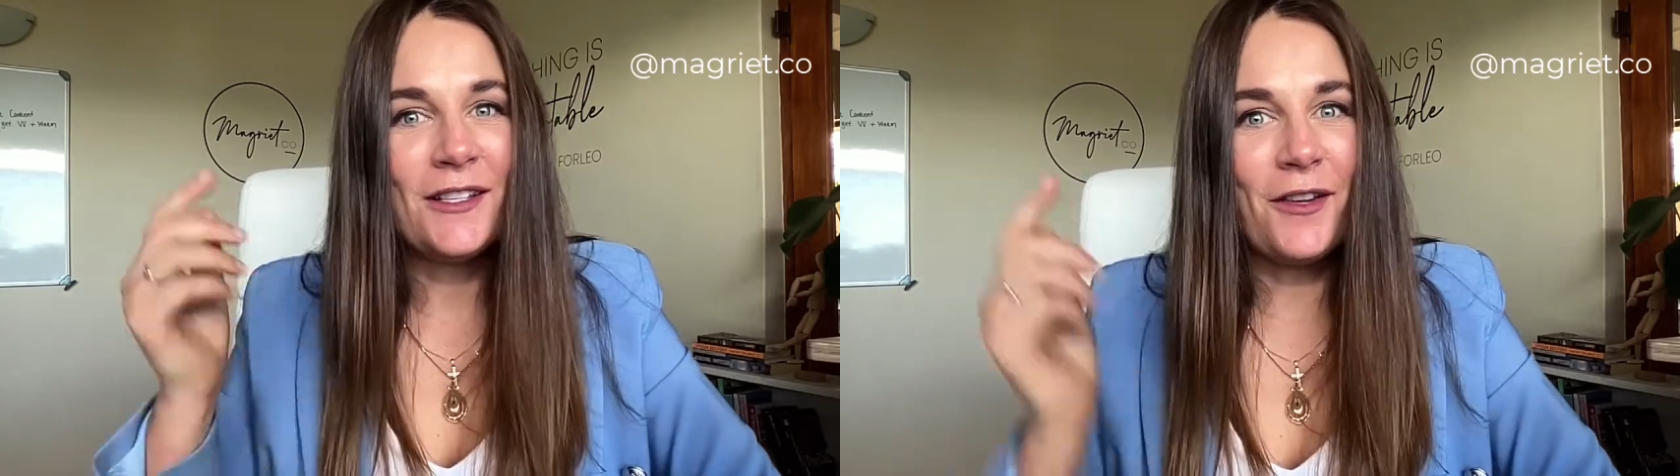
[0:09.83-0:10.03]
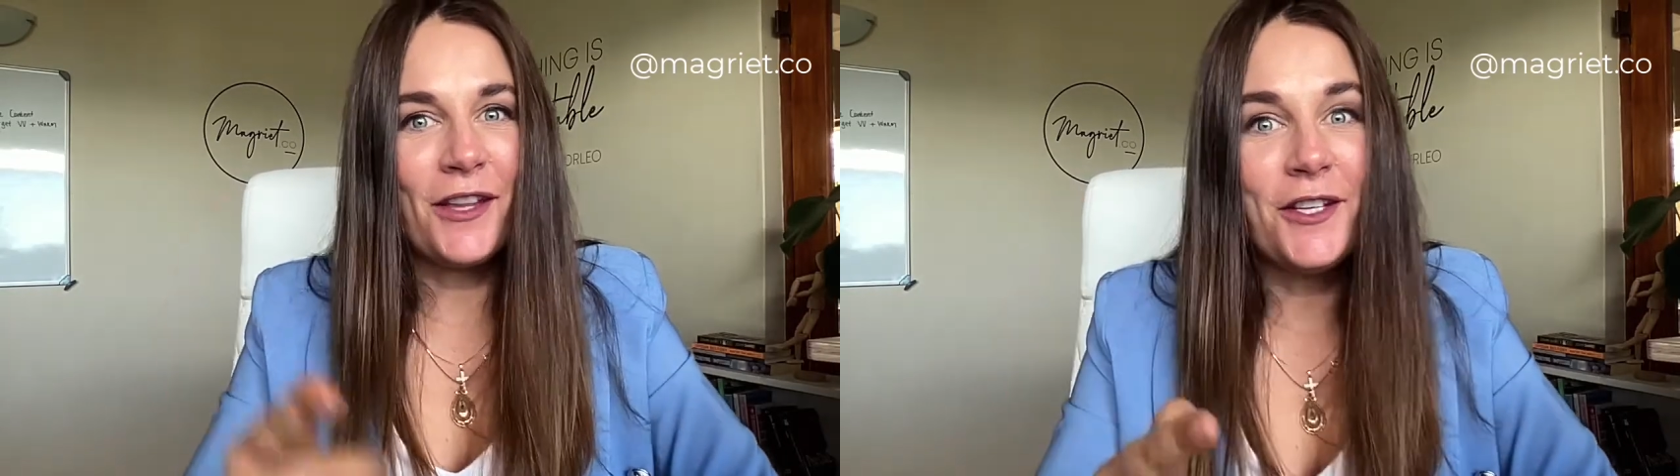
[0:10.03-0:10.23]

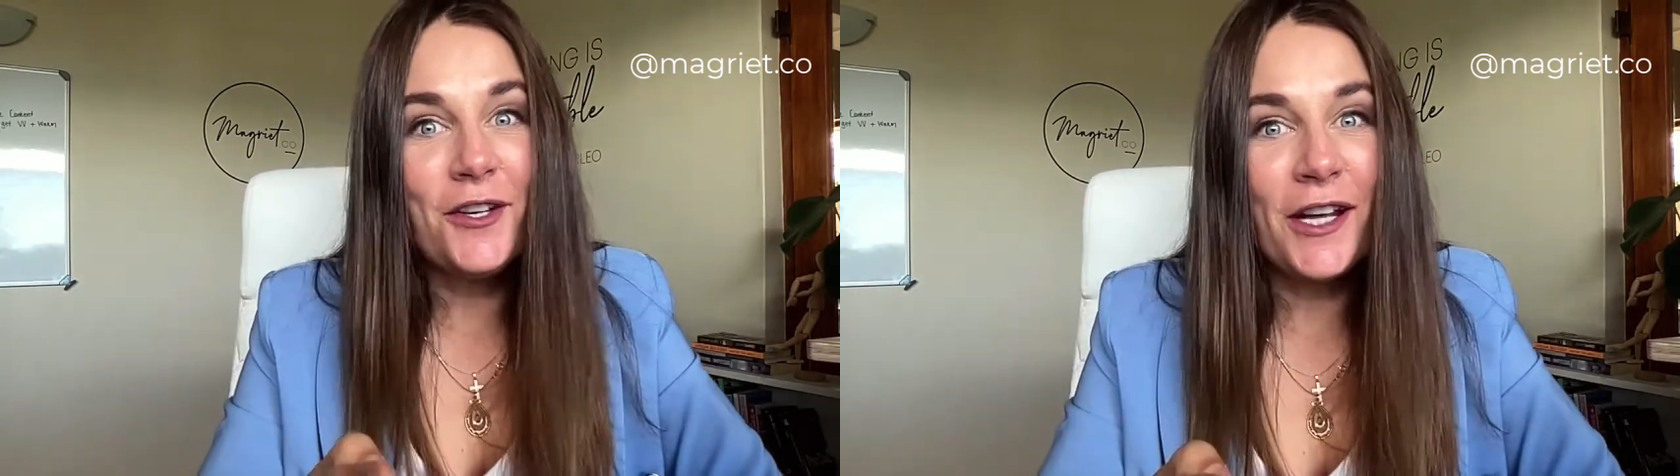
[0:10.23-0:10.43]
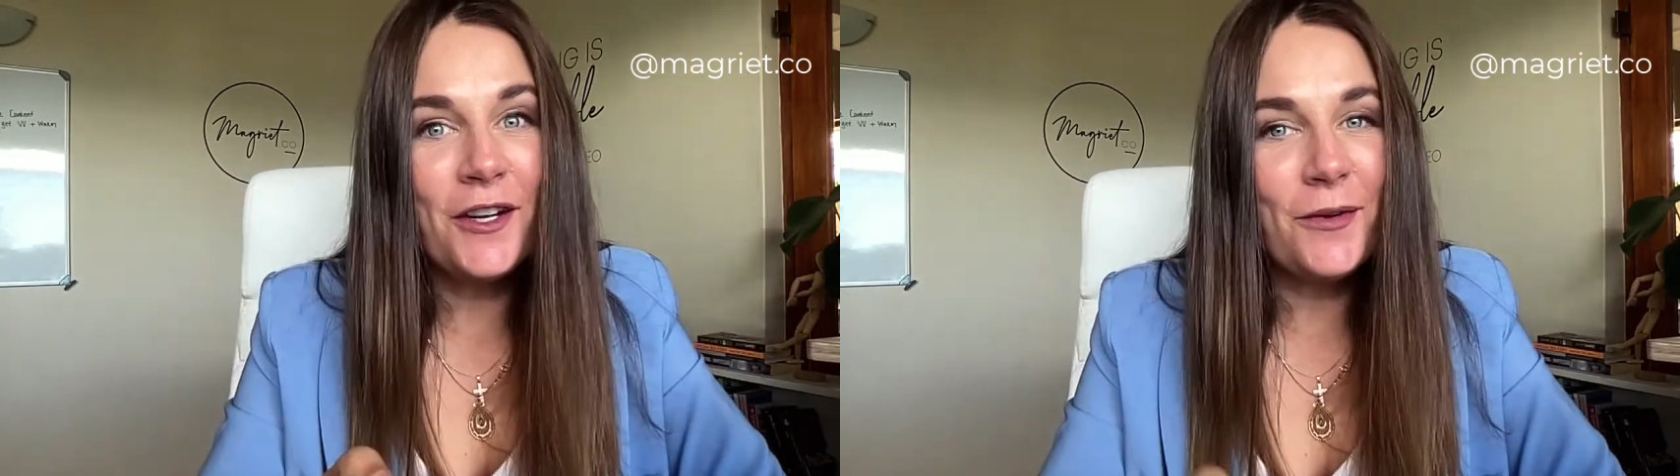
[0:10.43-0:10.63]
so that
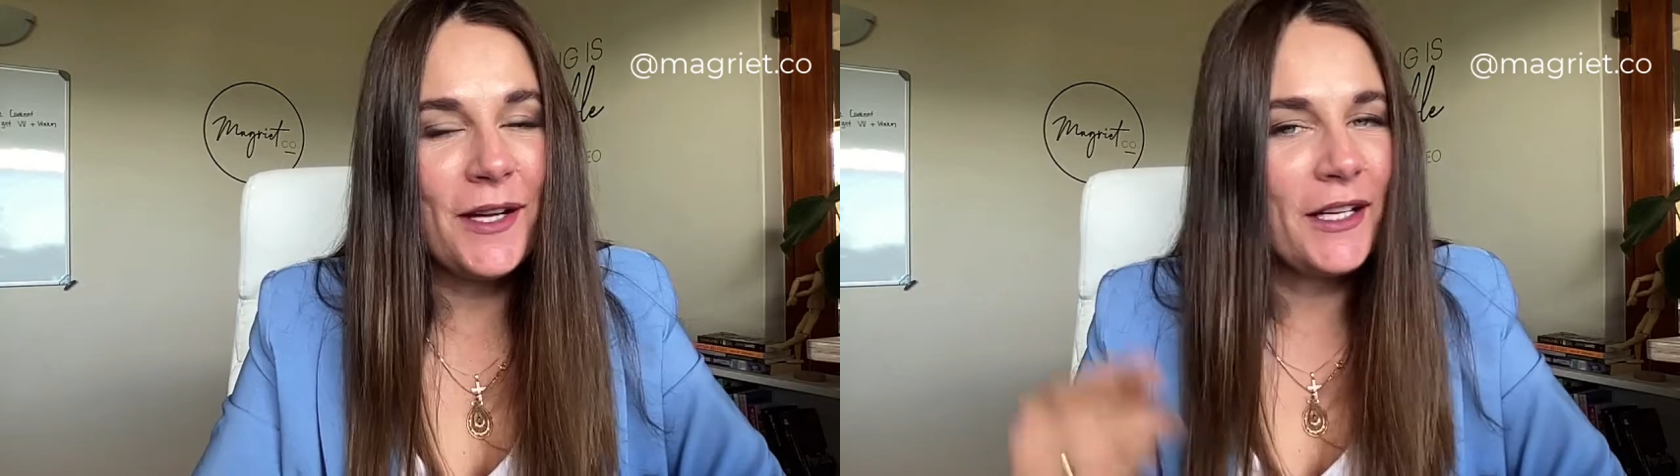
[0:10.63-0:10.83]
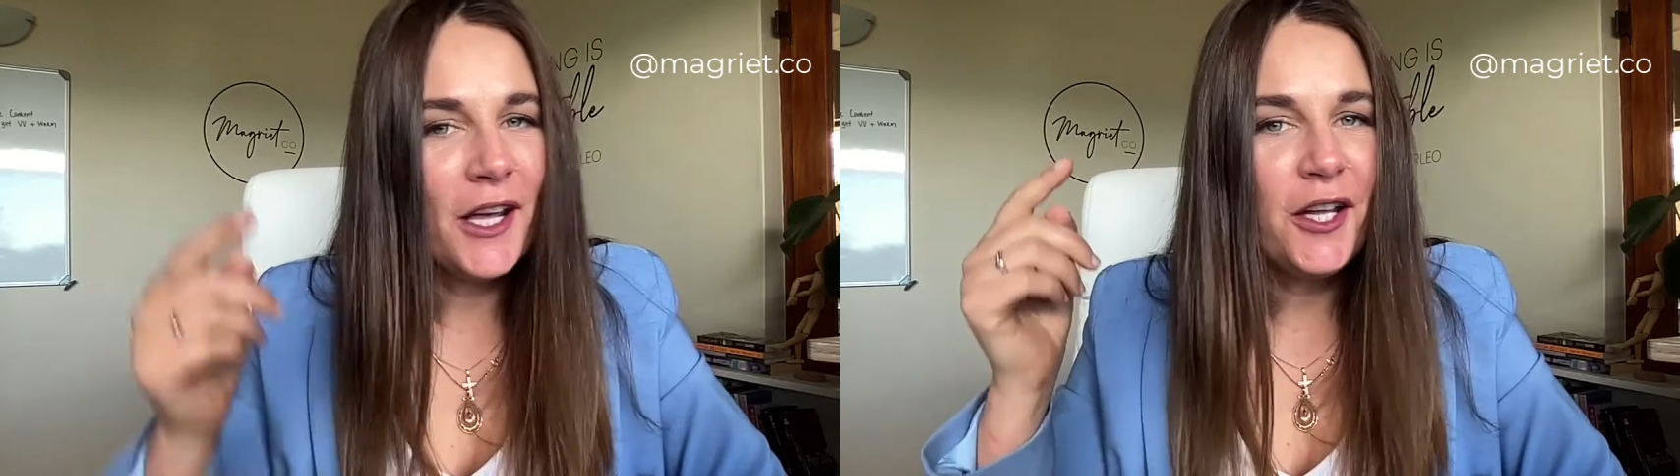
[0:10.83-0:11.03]
you can do
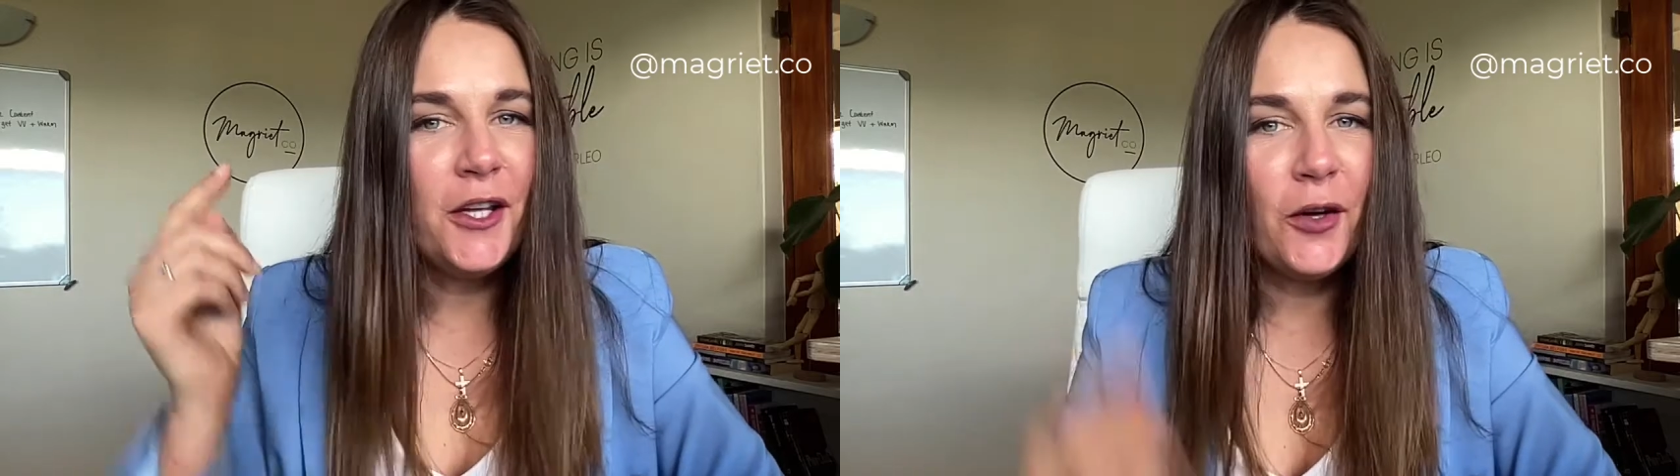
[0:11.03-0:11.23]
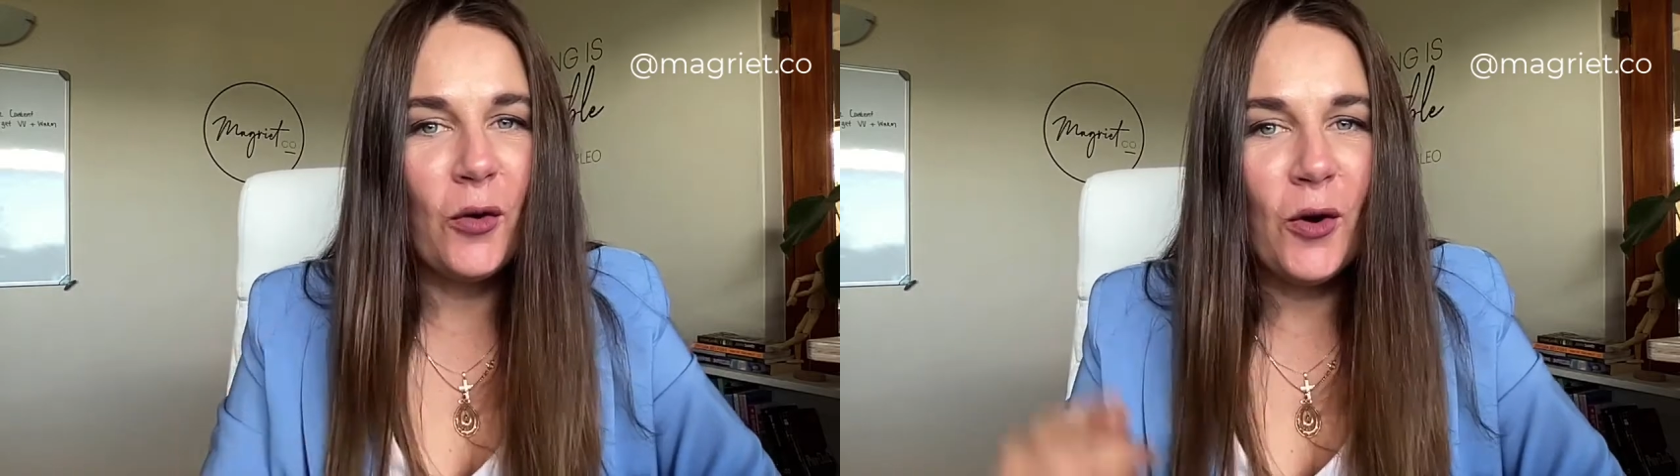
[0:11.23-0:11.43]
it
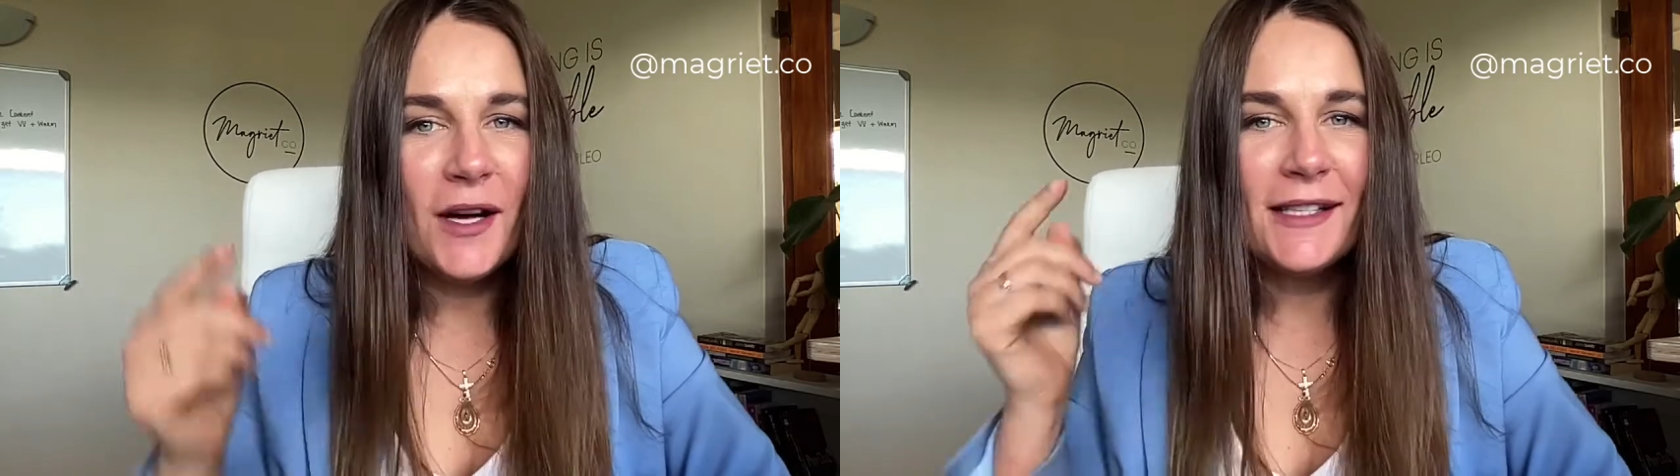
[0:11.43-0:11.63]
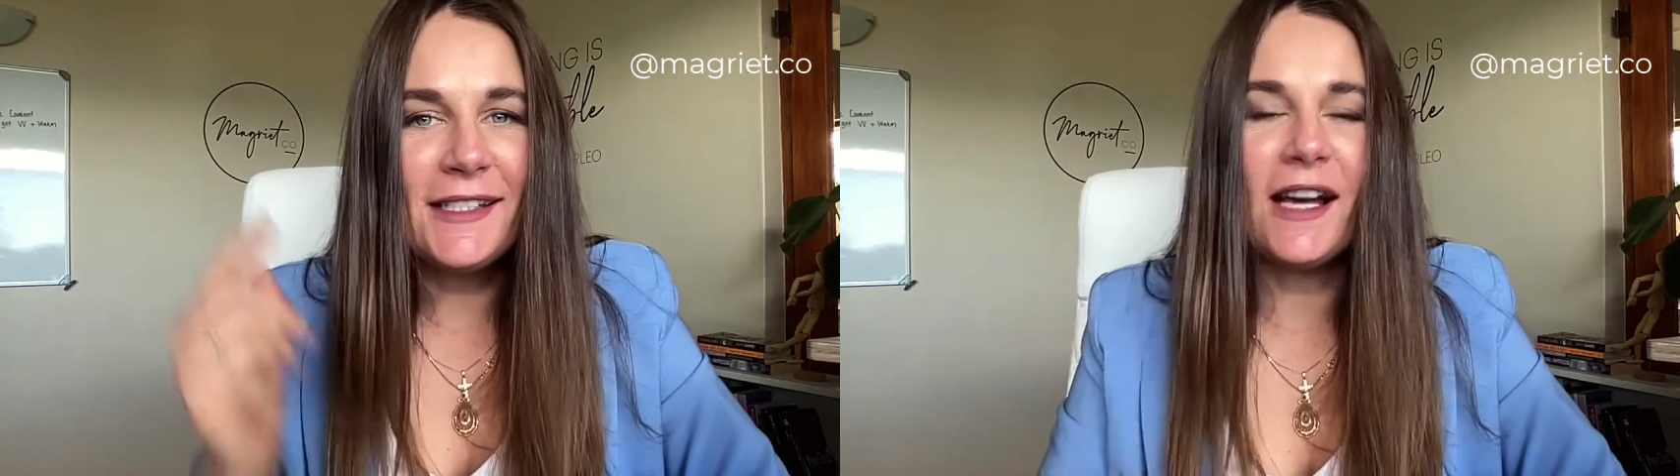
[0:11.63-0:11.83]

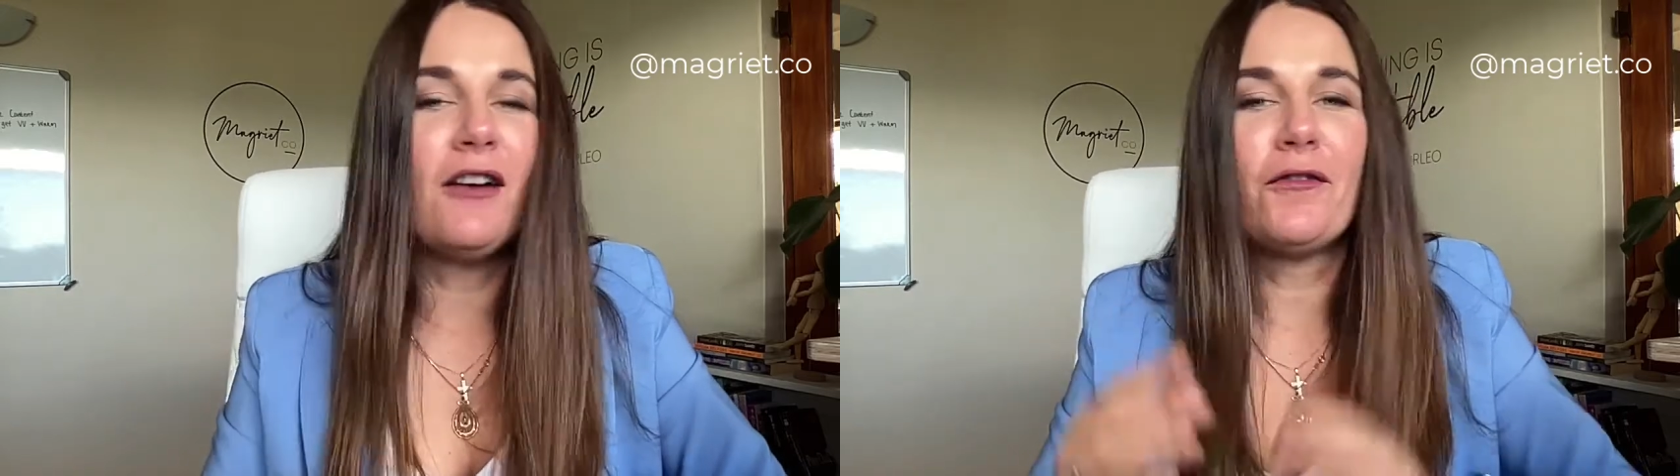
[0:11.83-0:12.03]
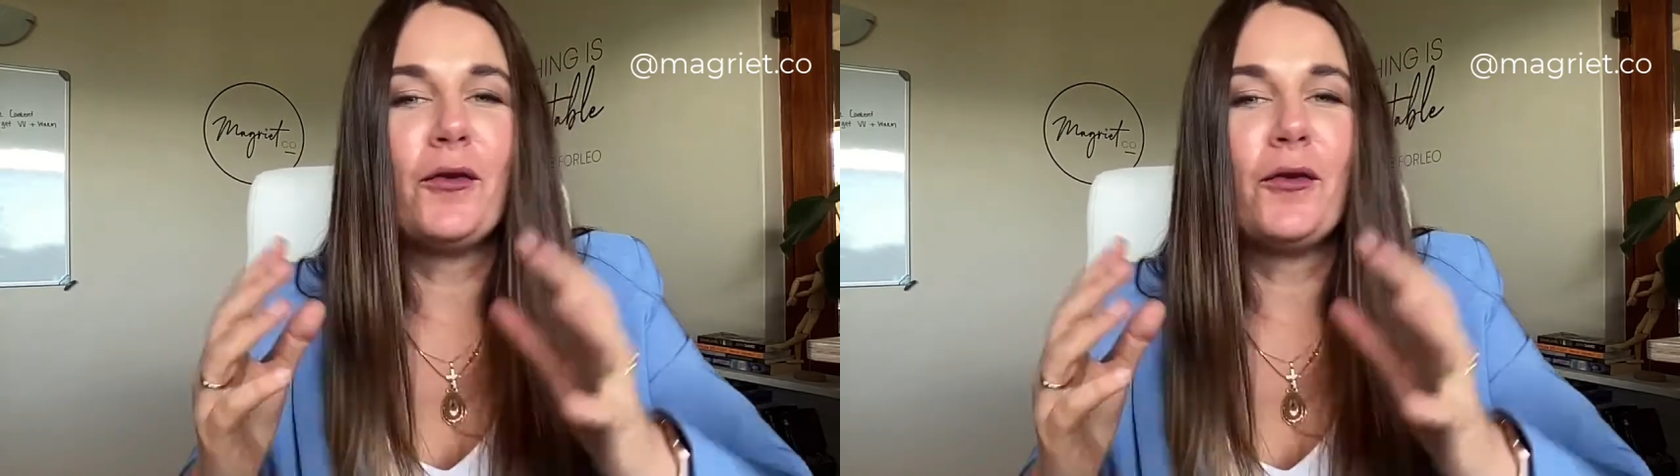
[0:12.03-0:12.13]
yourself.